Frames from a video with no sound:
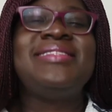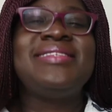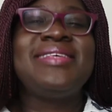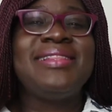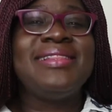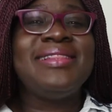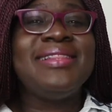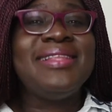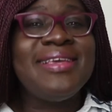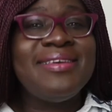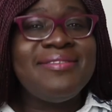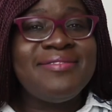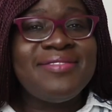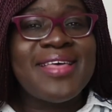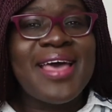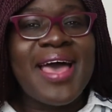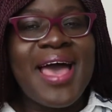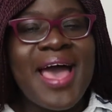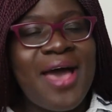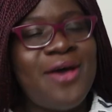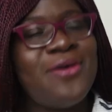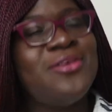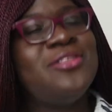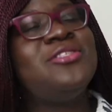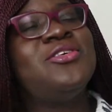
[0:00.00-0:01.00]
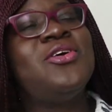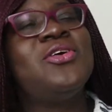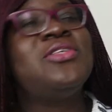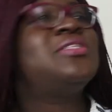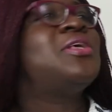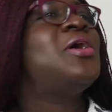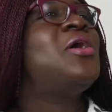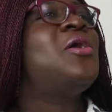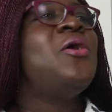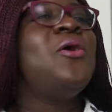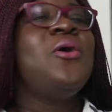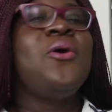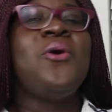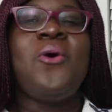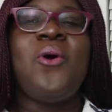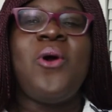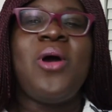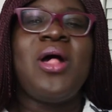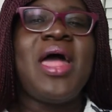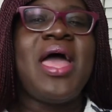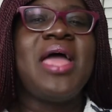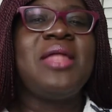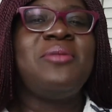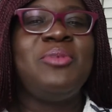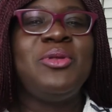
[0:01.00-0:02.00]
to leave the house because
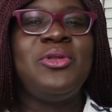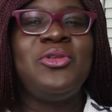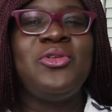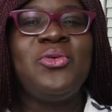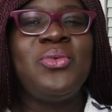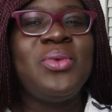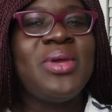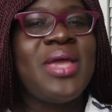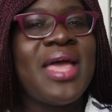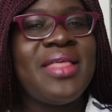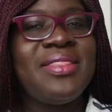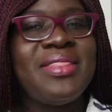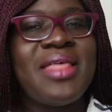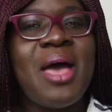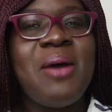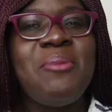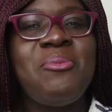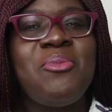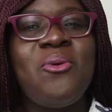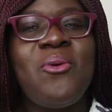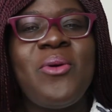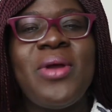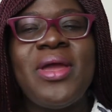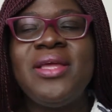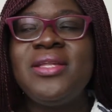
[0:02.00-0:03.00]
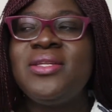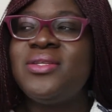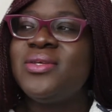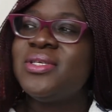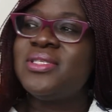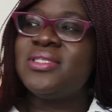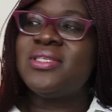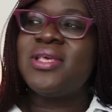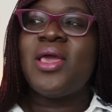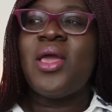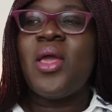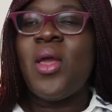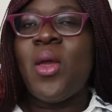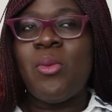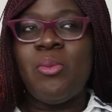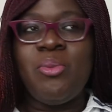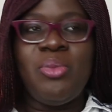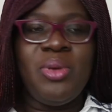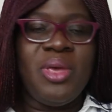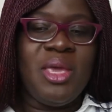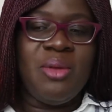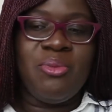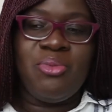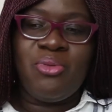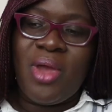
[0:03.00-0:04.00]
all i had been doing at that point is
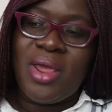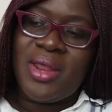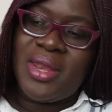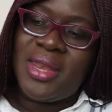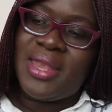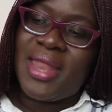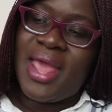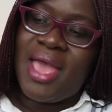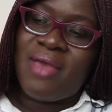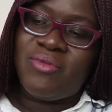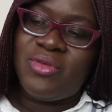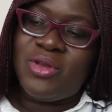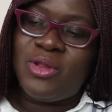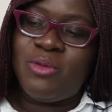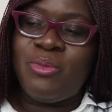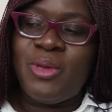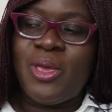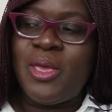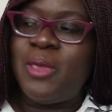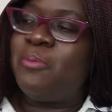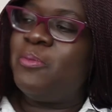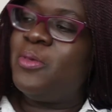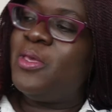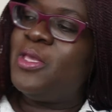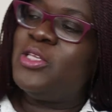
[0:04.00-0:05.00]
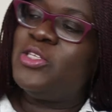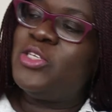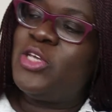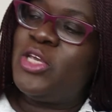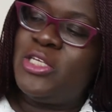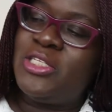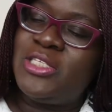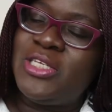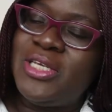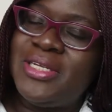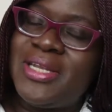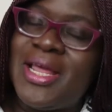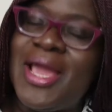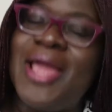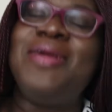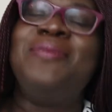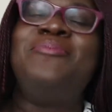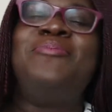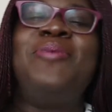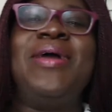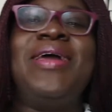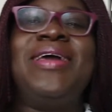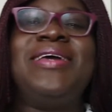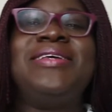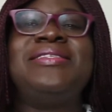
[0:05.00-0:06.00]
being pregnant having a baby changing
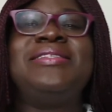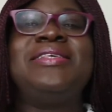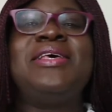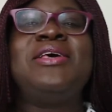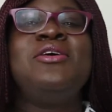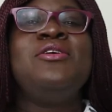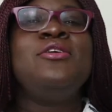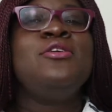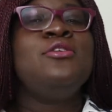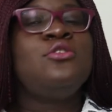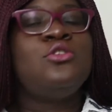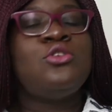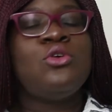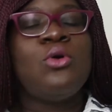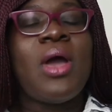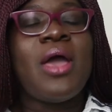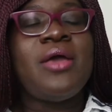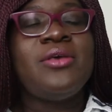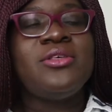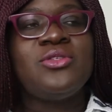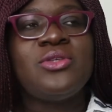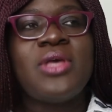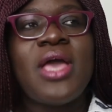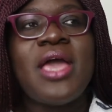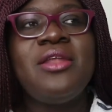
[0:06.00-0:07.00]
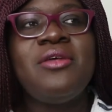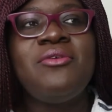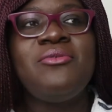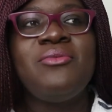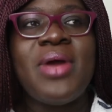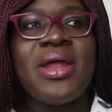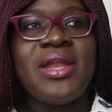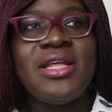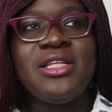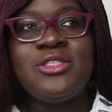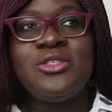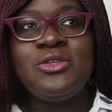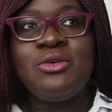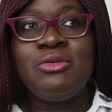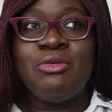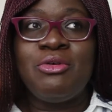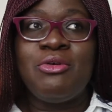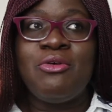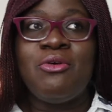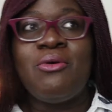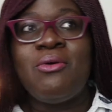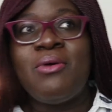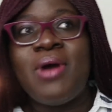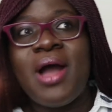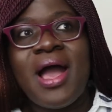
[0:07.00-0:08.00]
diapers so i was kind of ready to
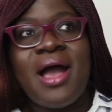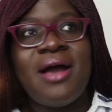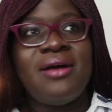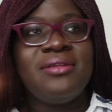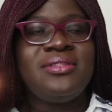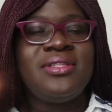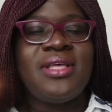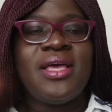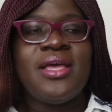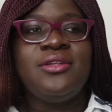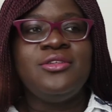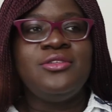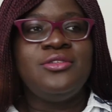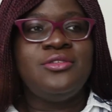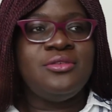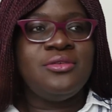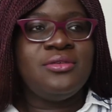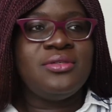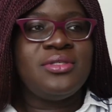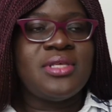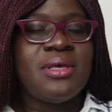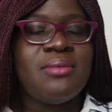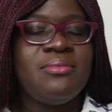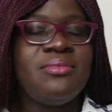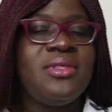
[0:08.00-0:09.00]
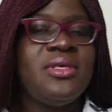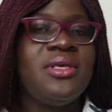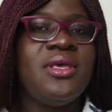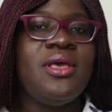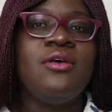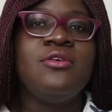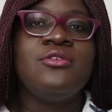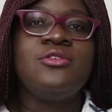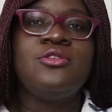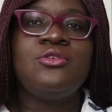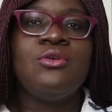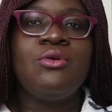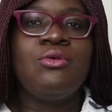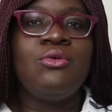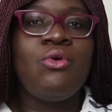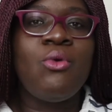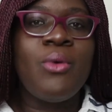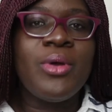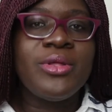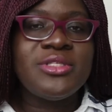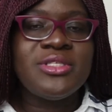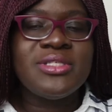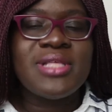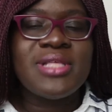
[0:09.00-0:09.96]
go out there and do something something else. So going